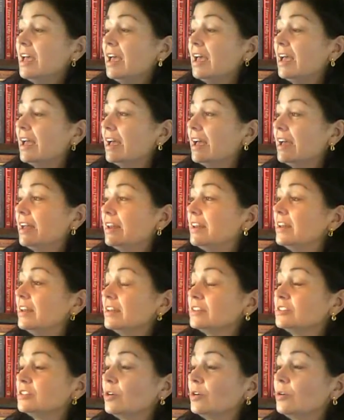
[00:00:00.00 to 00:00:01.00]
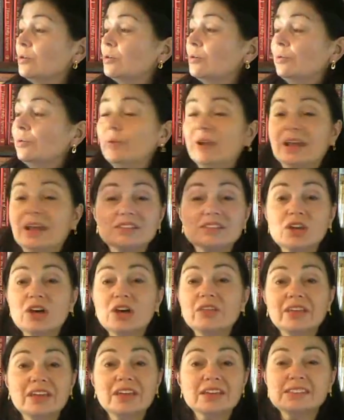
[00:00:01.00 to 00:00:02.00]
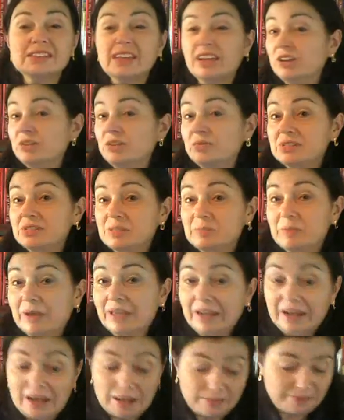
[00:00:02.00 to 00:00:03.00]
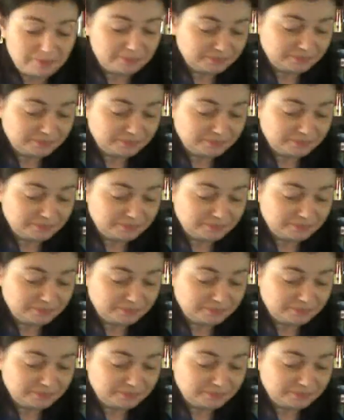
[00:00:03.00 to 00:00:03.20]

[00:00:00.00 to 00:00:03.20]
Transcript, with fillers: and so when I saw this, I couldn't resist picking it up.